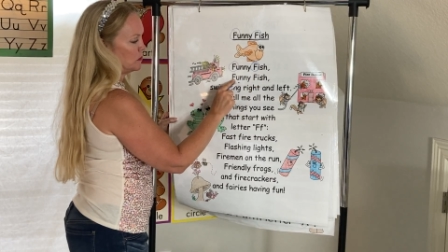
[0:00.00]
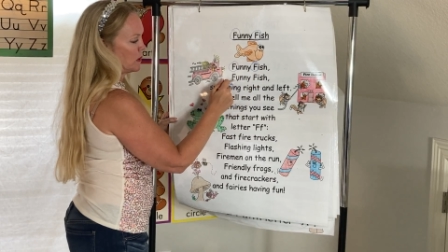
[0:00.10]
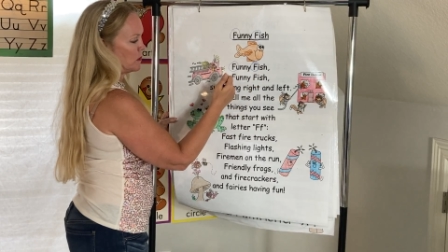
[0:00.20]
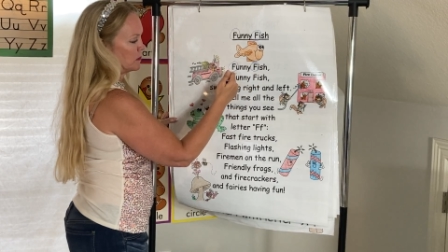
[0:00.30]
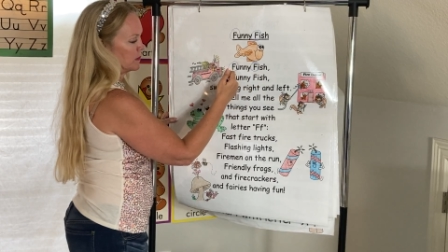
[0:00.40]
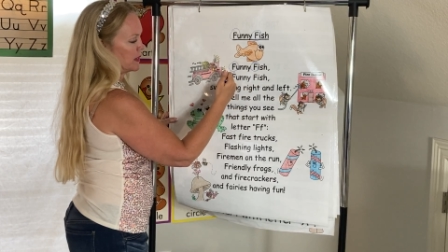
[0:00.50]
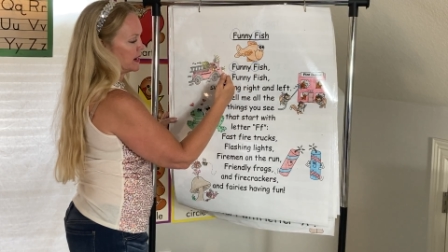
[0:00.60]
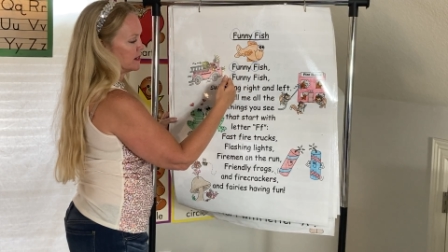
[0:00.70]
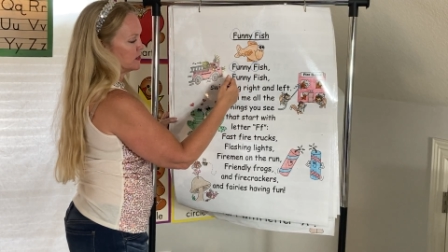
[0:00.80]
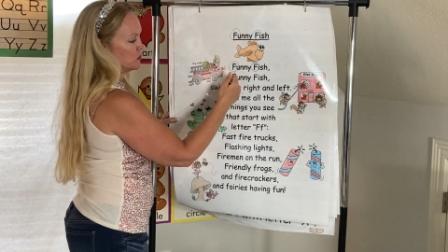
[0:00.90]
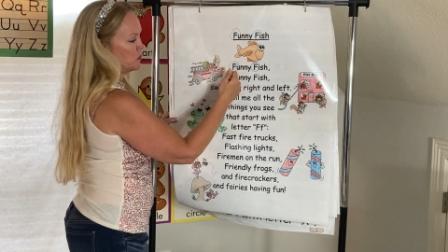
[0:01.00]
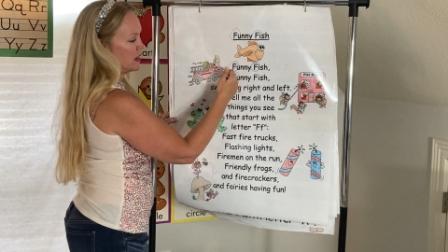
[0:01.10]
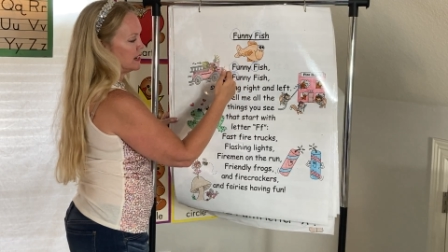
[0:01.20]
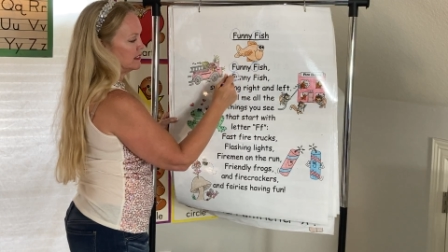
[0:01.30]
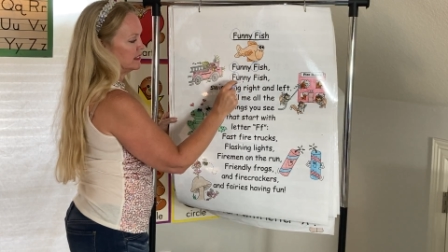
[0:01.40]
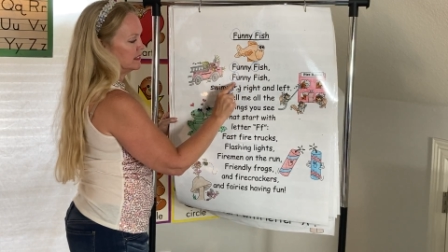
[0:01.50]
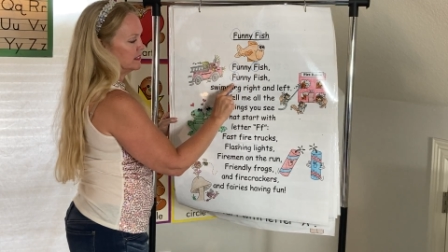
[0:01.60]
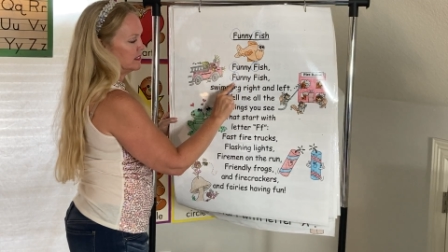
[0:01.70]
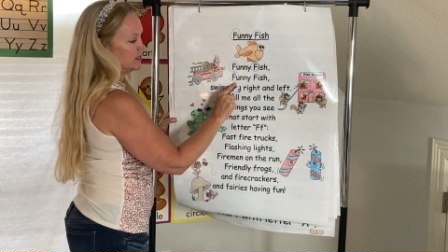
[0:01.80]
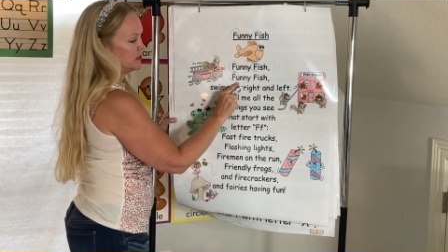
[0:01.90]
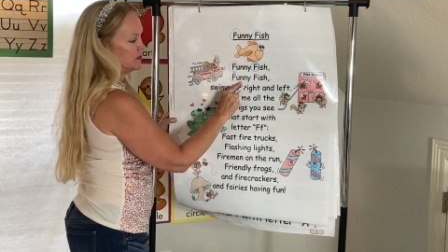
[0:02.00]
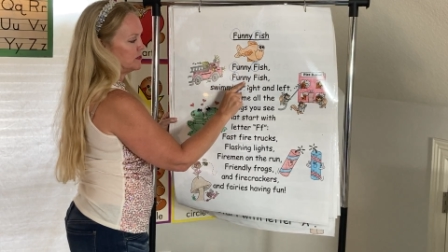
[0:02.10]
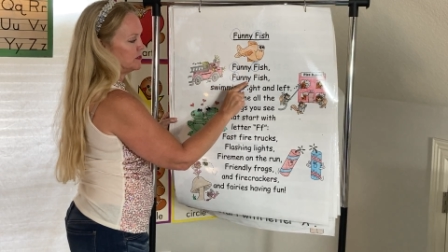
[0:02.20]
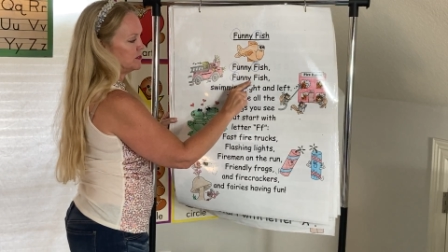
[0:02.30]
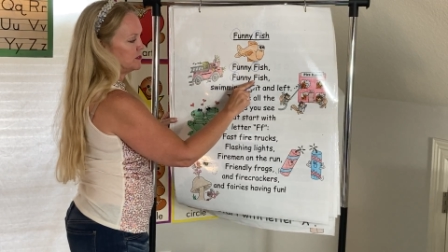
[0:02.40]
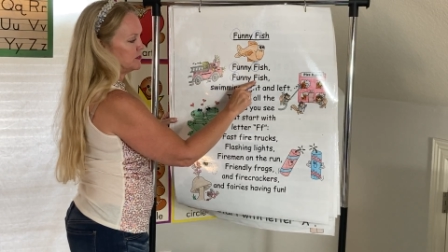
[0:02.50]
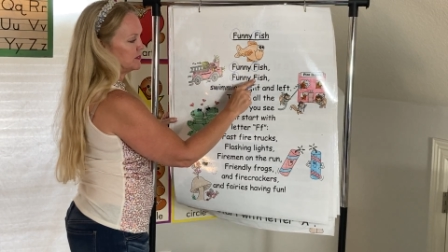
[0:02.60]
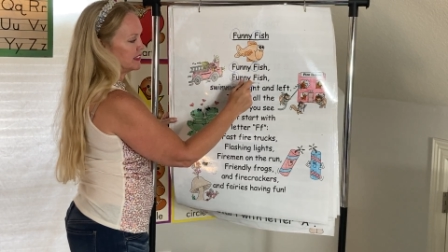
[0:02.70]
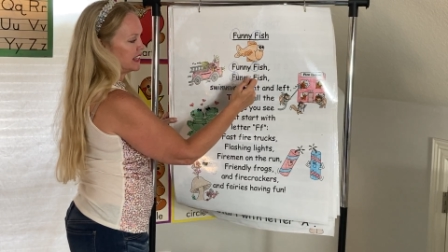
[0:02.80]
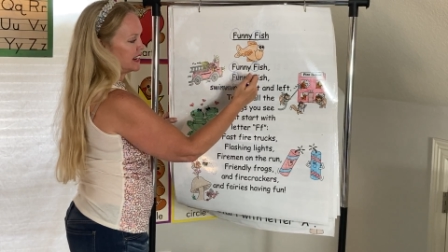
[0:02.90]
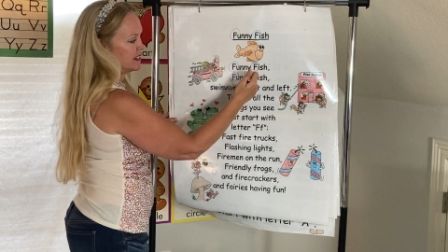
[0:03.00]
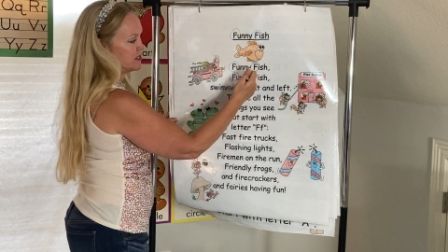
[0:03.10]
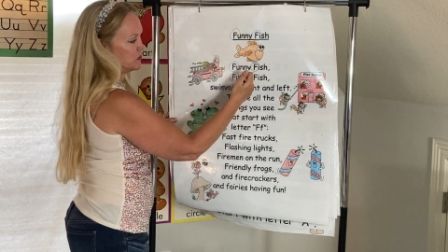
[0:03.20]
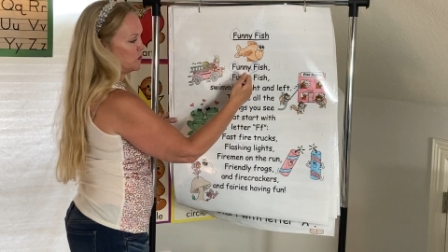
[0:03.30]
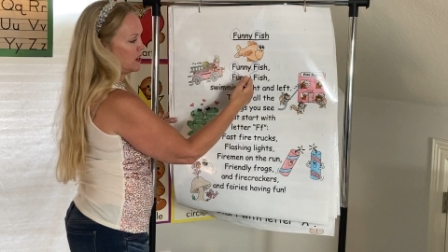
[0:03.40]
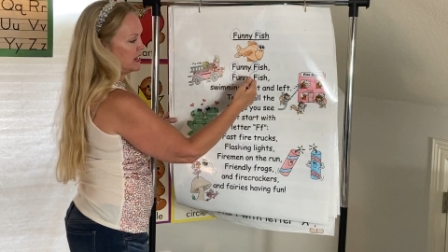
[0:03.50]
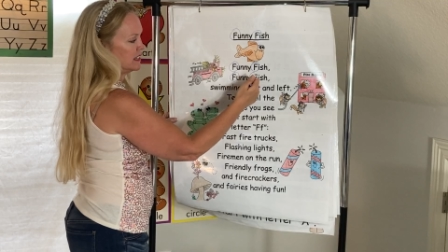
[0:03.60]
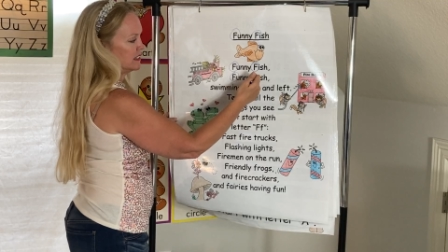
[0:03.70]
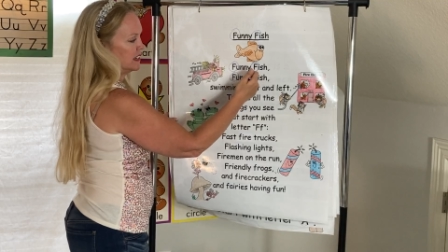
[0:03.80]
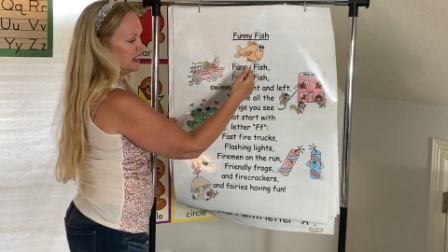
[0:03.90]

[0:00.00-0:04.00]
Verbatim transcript: Oh, there's one. Do, do, do, do. There's one.